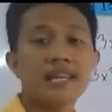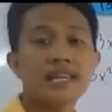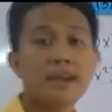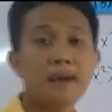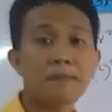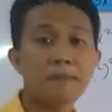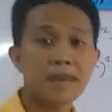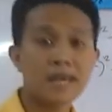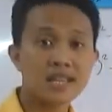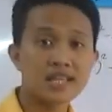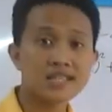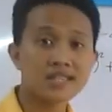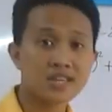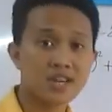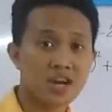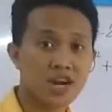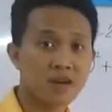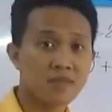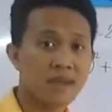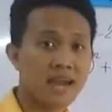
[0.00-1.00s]
the middle
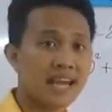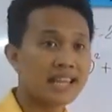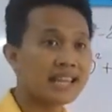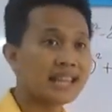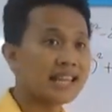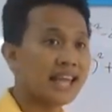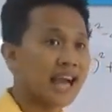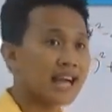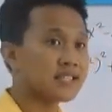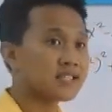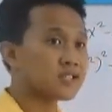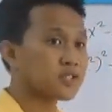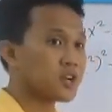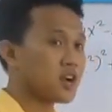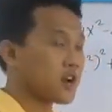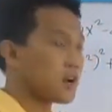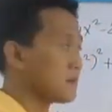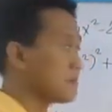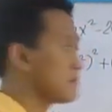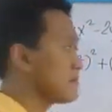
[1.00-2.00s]
term and the last
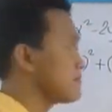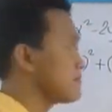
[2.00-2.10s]
term.